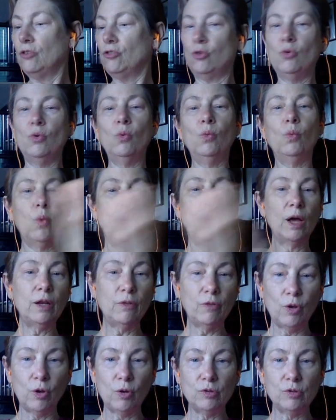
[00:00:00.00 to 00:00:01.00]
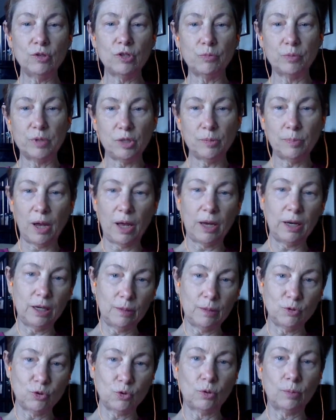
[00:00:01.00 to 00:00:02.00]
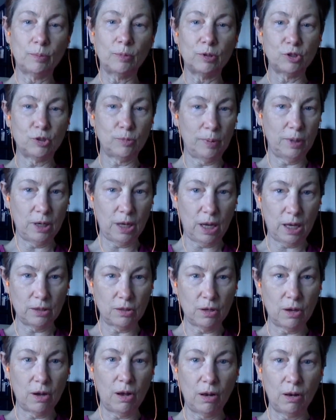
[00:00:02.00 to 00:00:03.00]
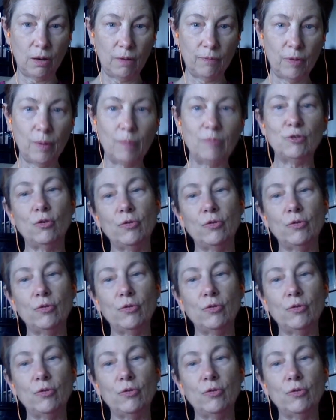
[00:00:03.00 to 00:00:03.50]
to one of those responding absorbers, but not to all of them.